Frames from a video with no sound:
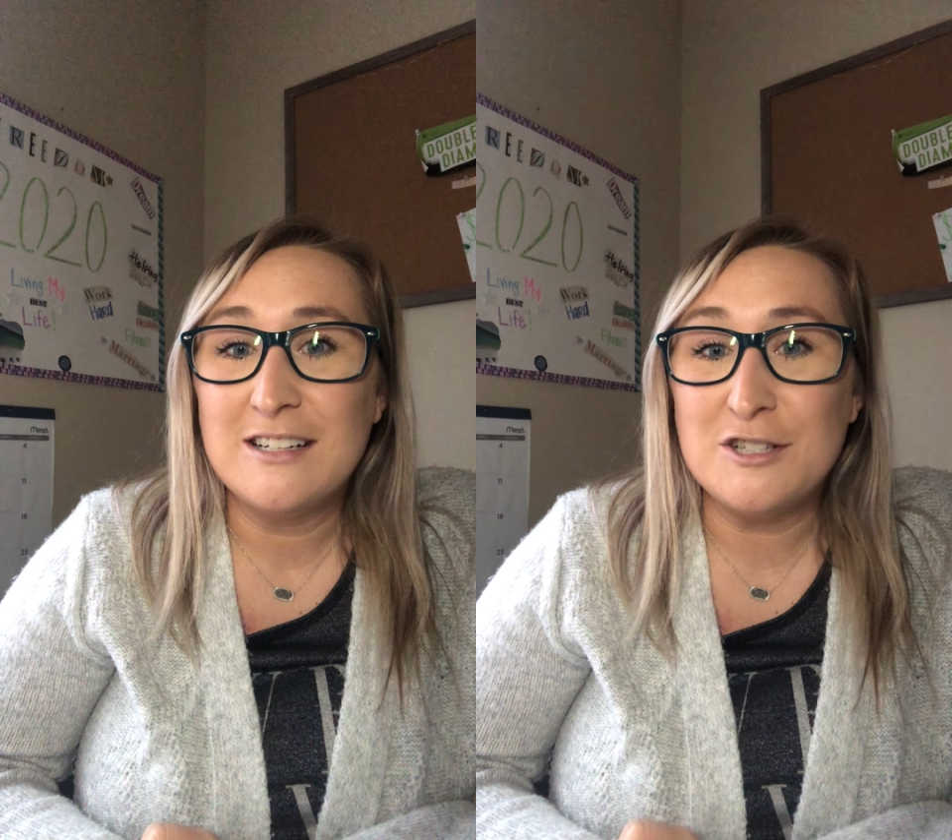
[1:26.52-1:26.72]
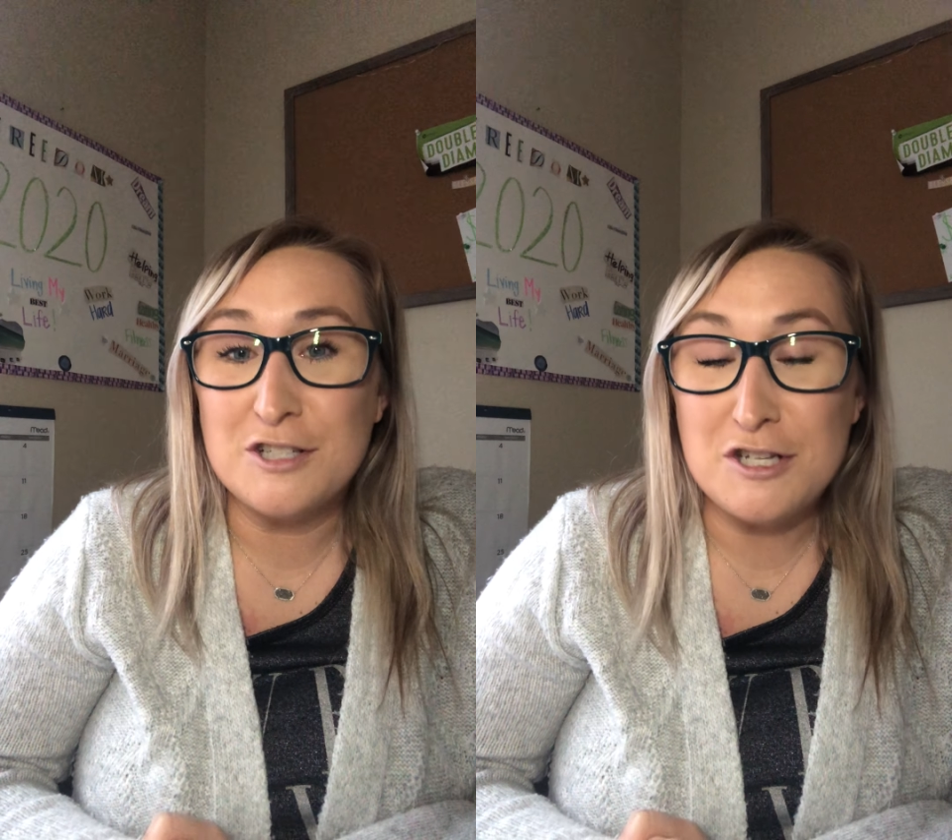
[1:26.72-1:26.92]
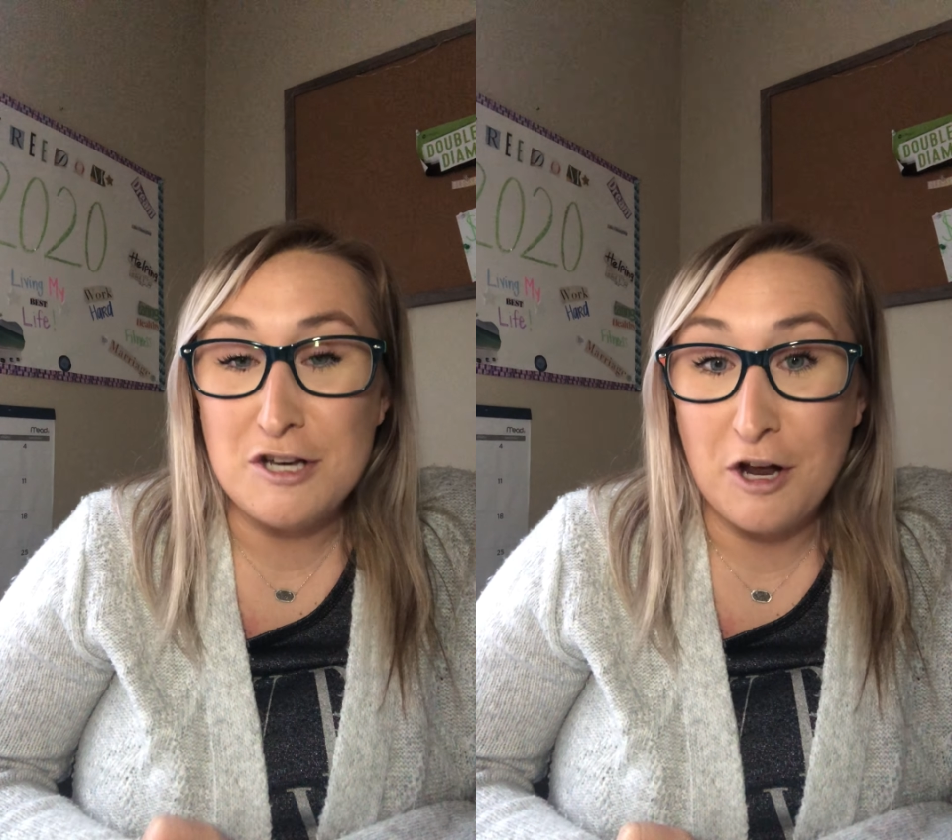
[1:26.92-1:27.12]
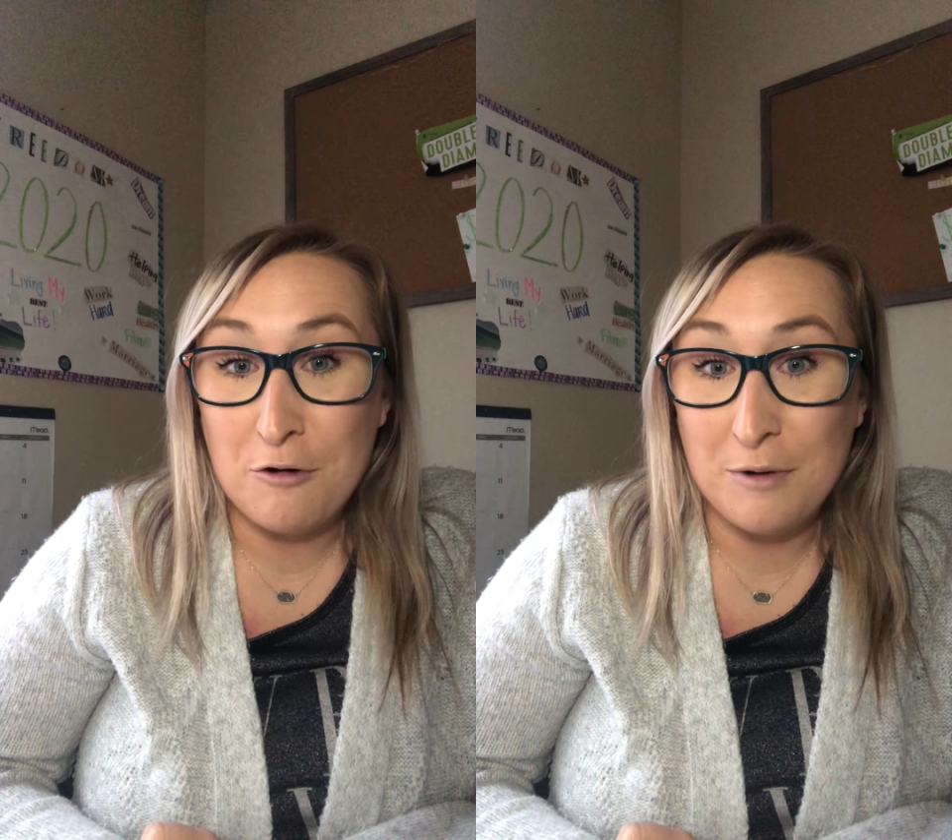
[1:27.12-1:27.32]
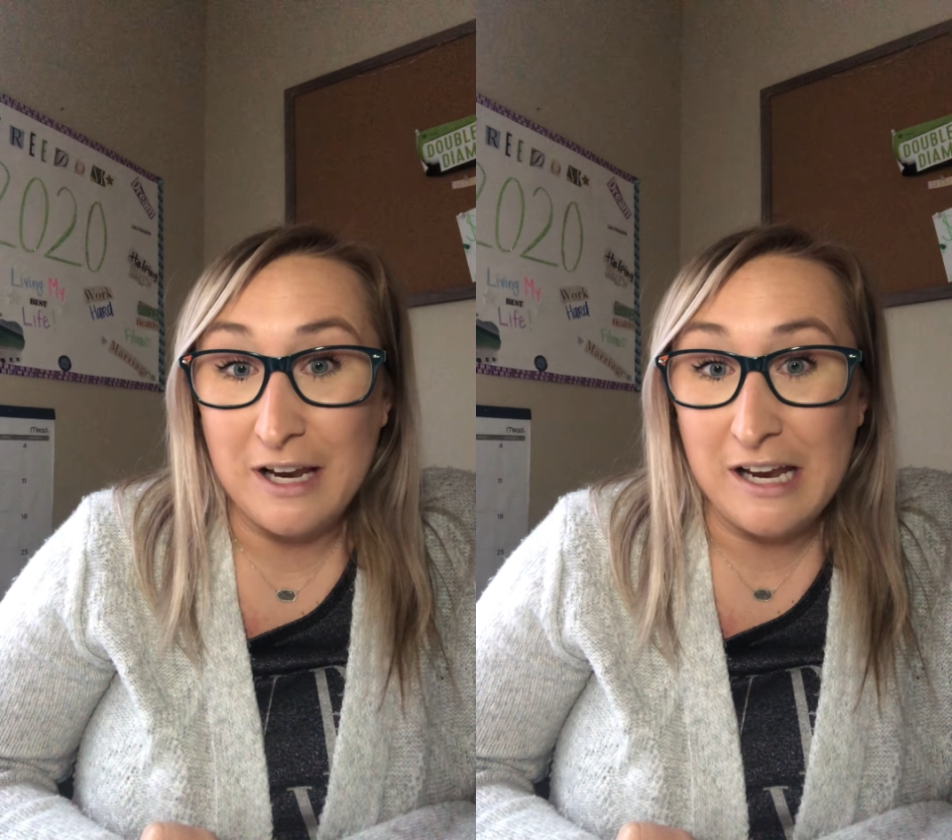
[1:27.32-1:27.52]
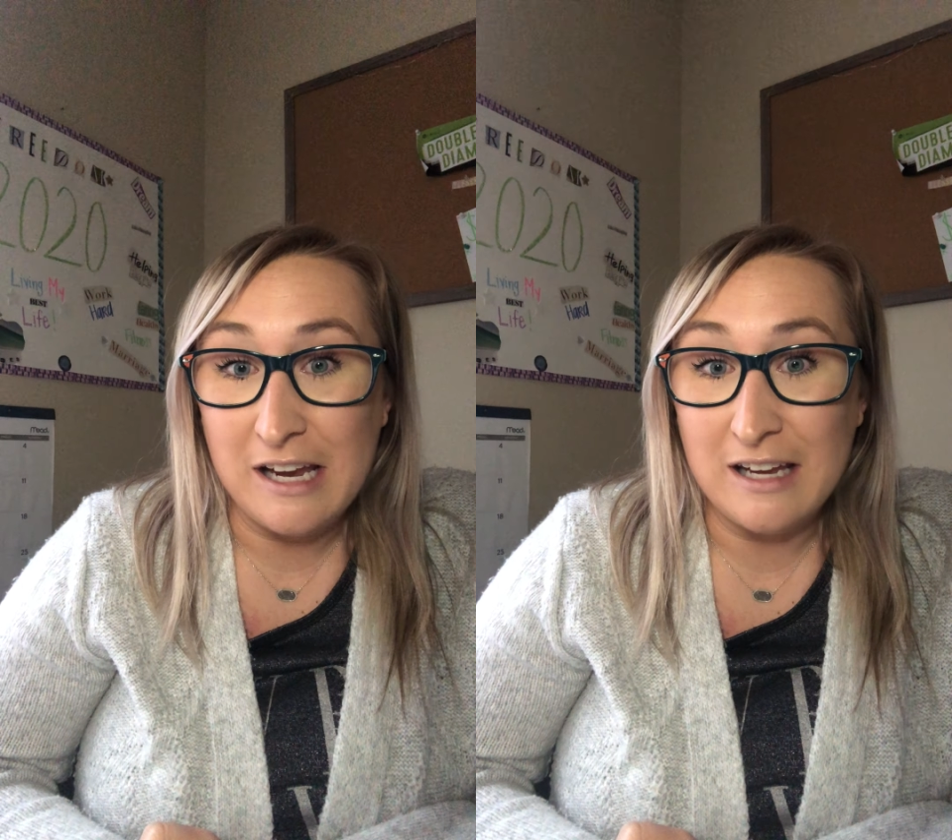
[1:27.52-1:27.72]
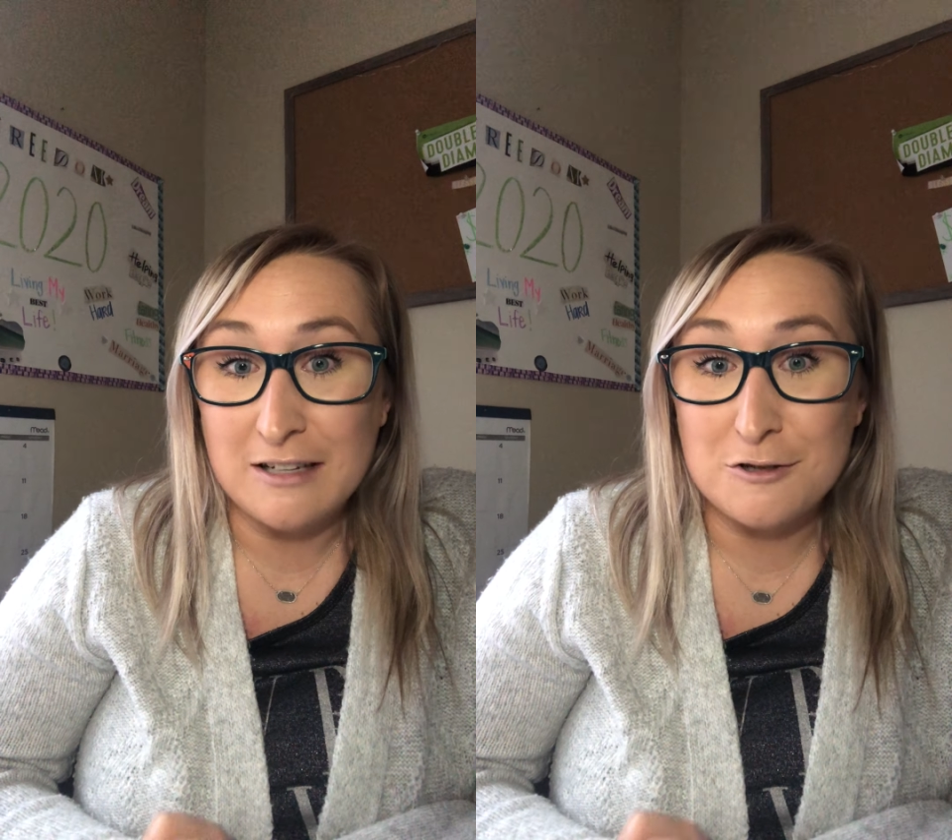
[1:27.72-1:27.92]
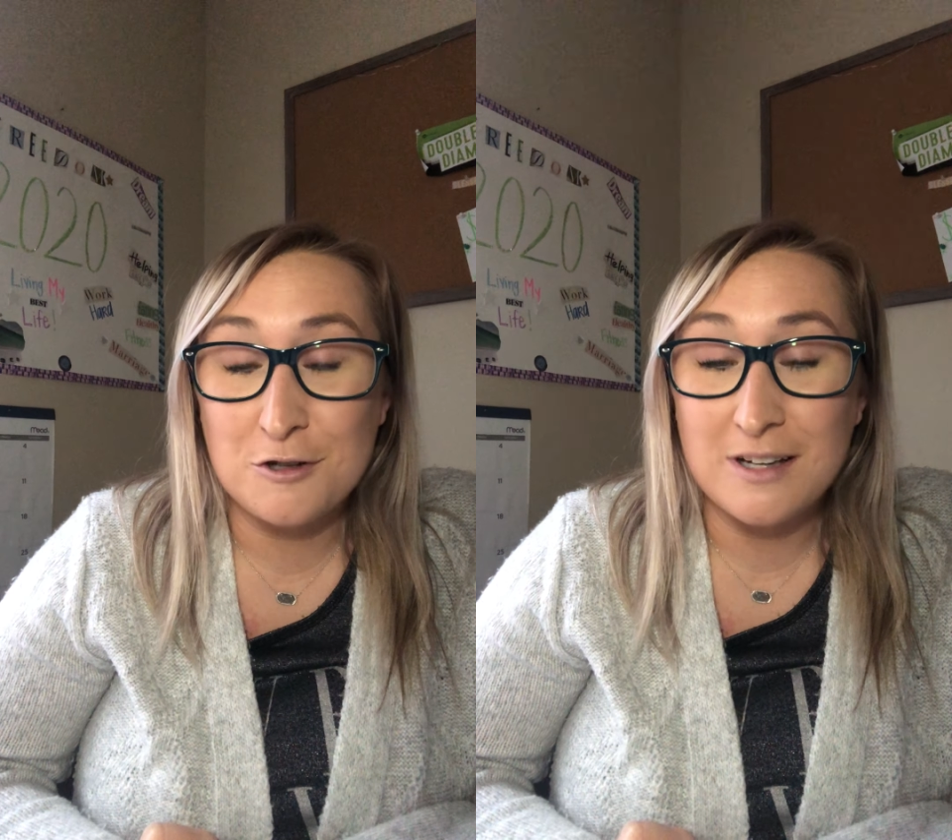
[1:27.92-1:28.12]
just knowing
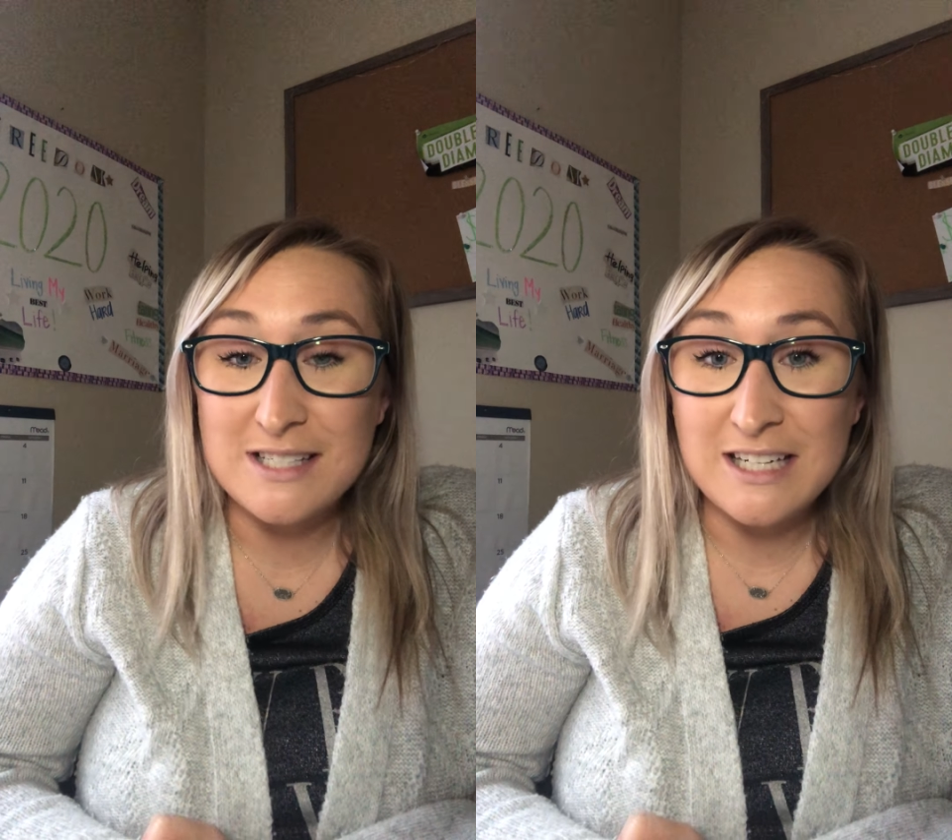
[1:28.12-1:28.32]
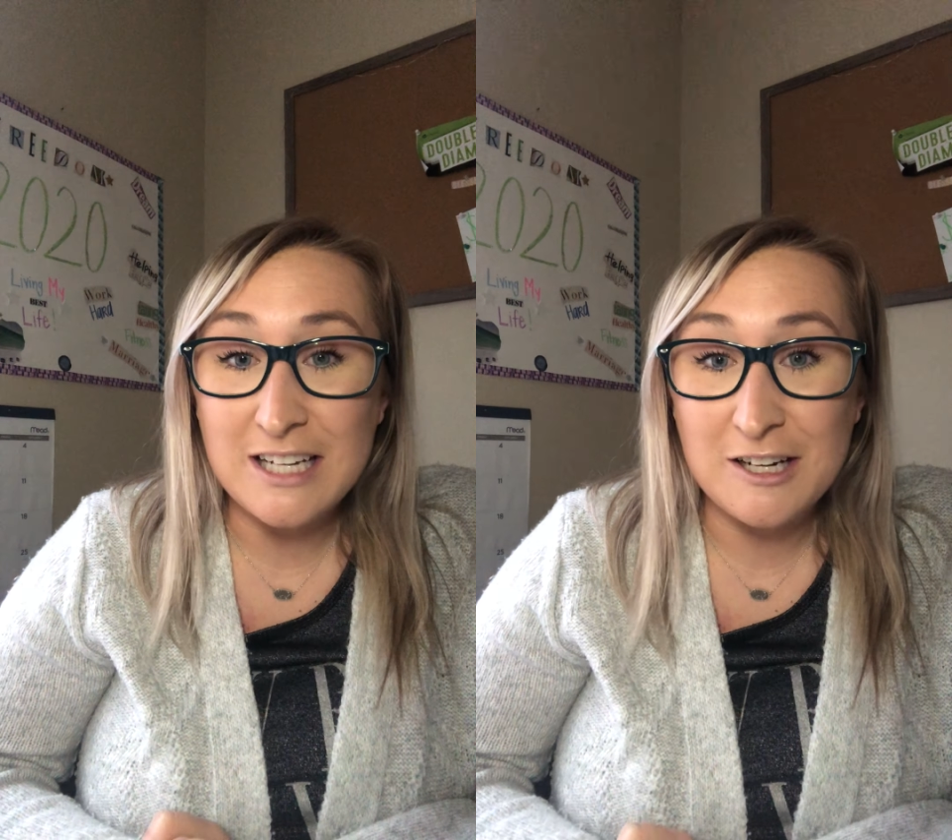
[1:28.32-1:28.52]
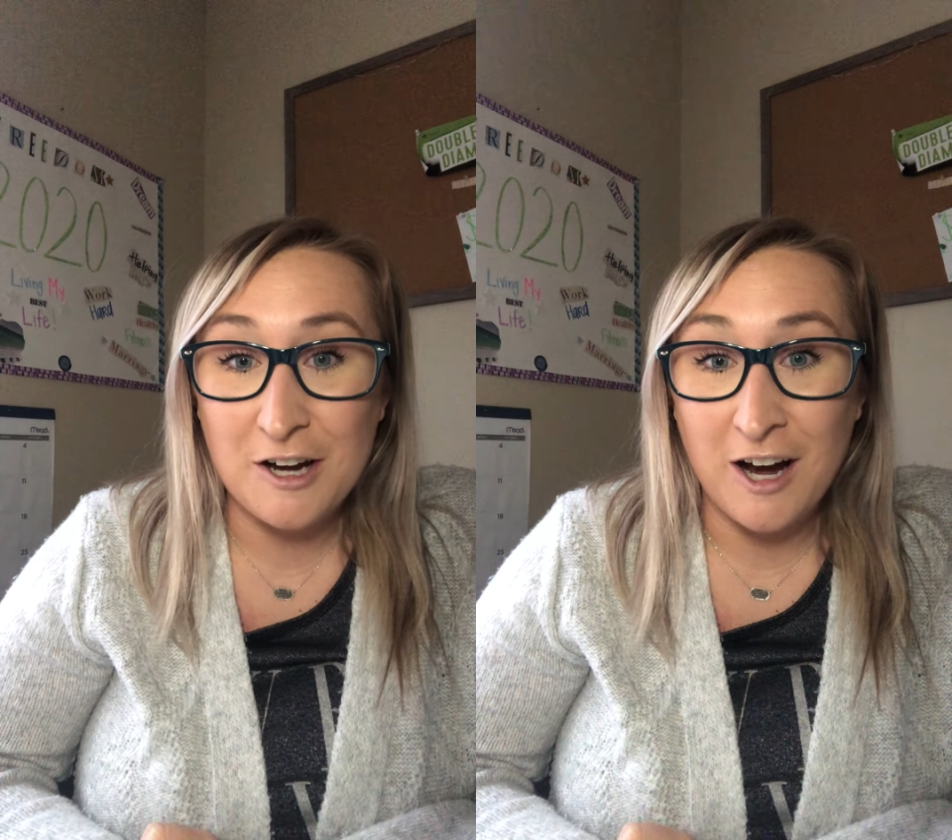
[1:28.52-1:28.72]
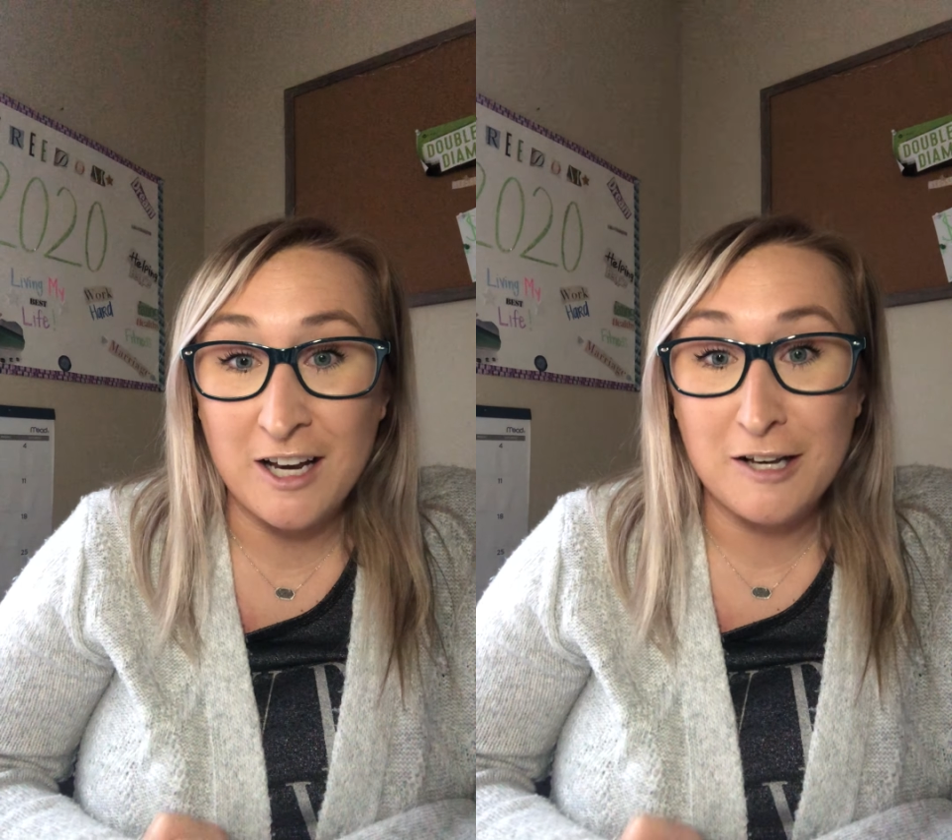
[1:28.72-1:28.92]
and trusting in God